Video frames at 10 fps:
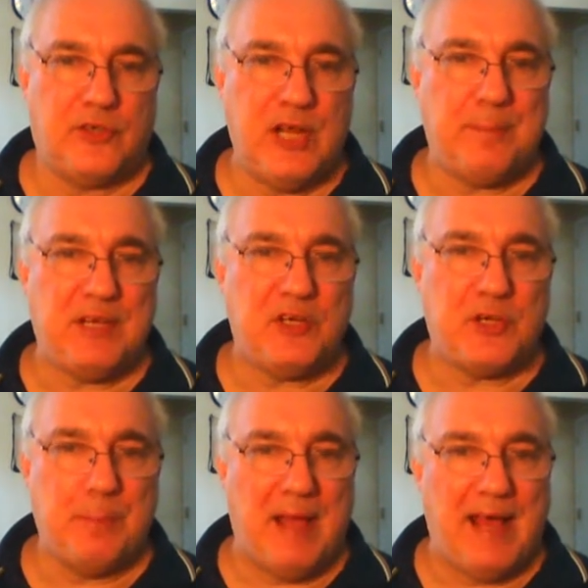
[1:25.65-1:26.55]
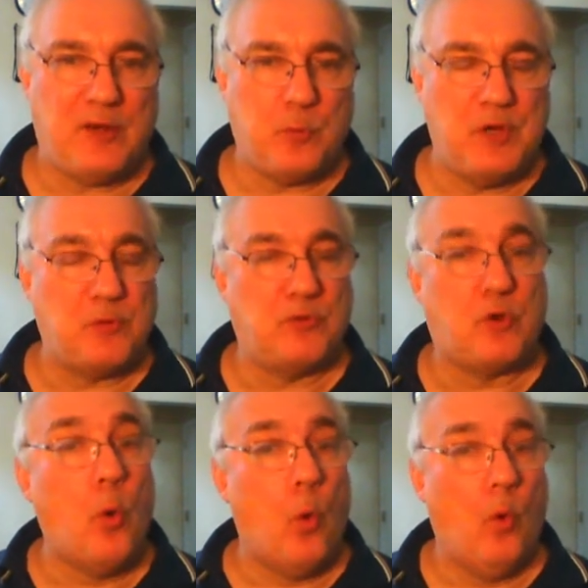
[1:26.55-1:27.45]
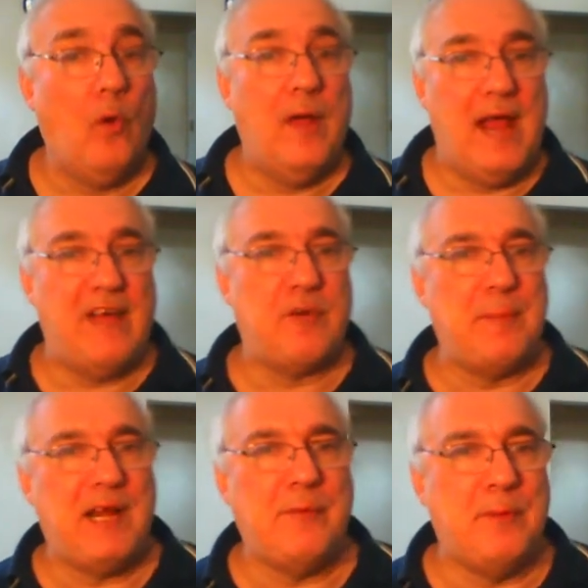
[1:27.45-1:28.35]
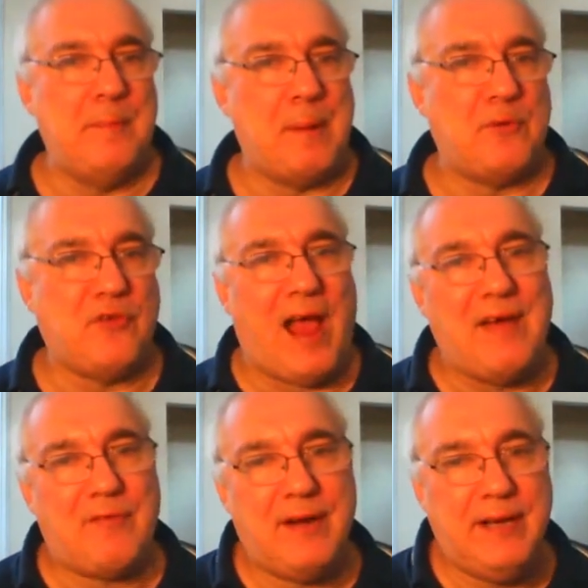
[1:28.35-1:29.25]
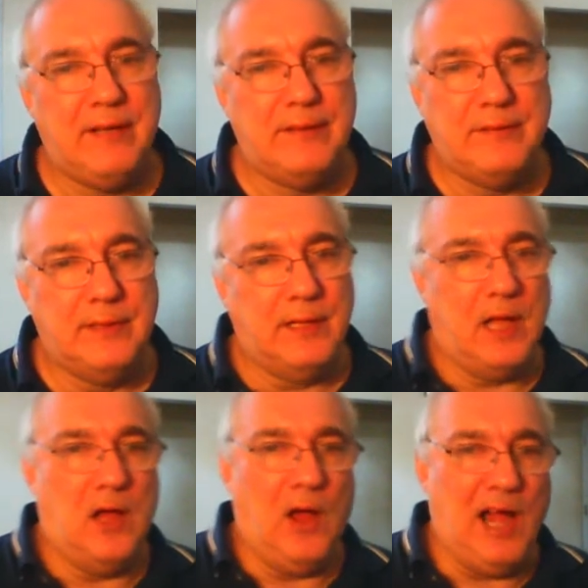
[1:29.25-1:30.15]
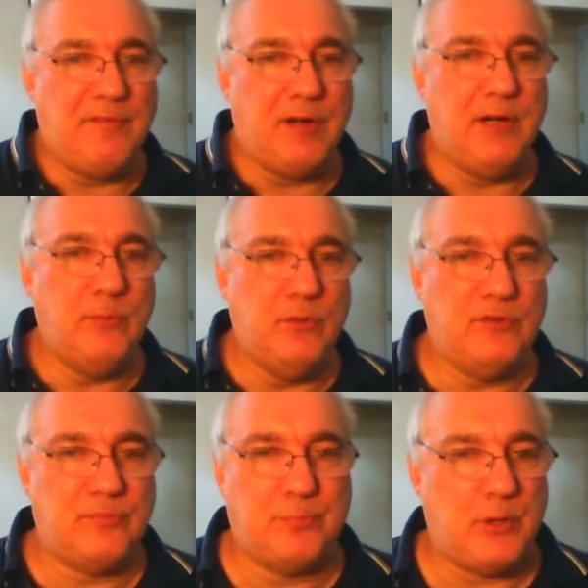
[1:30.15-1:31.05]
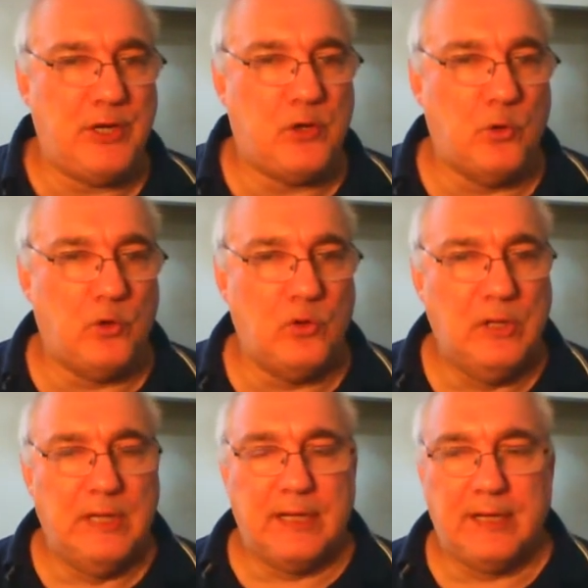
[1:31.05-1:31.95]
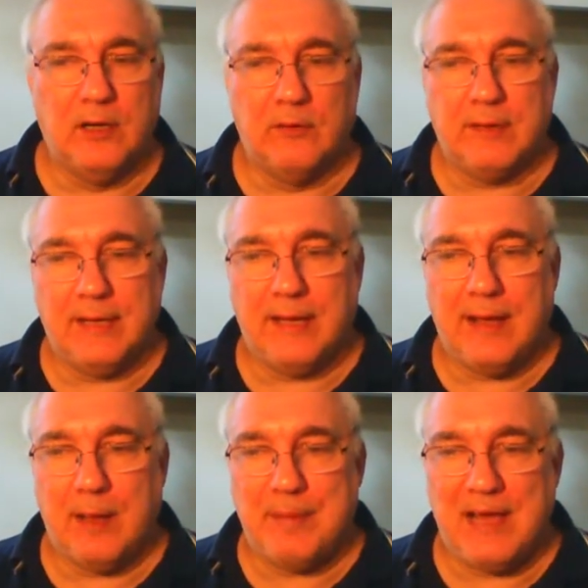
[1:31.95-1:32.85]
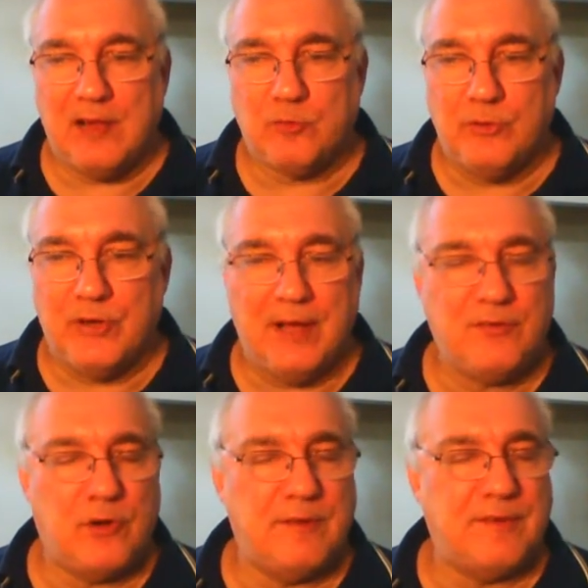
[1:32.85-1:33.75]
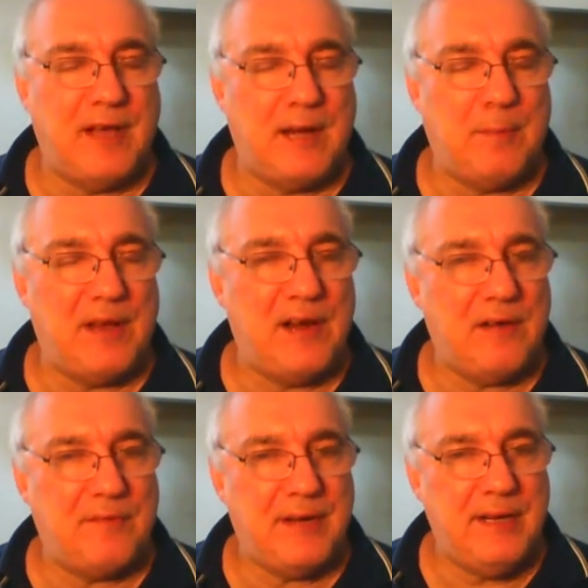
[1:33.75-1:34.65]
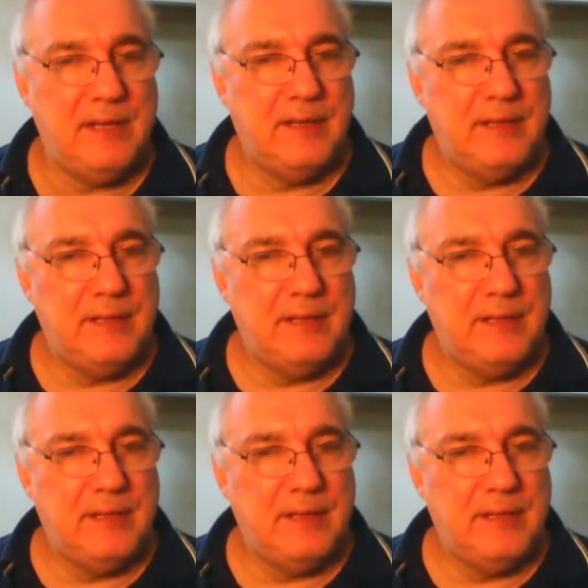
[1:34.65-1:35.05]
championship match, which was cool. Everybody remembers Ivory. Ivory was pretty cool. You know, I'll be honest with you, I sort of forgot about Ivory.